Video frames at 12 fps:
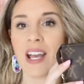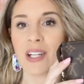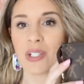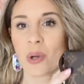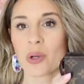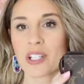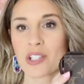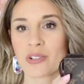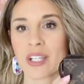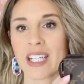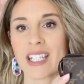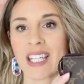
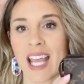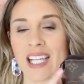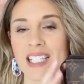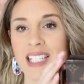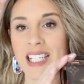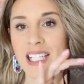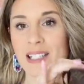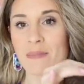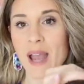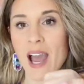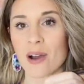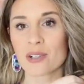Toiletry 19
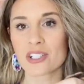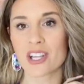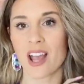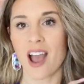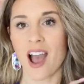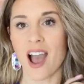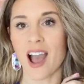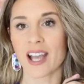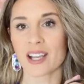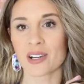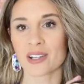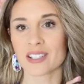pouch. I
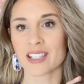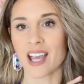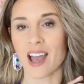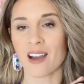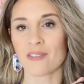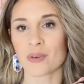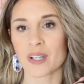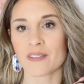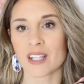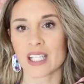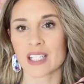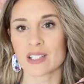currently have one of
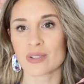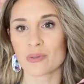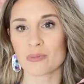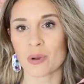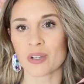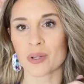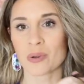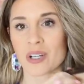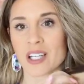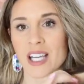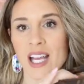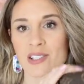the Zoomoni
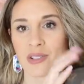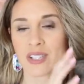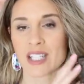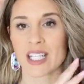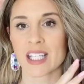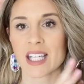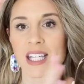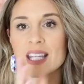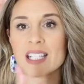organizers in it.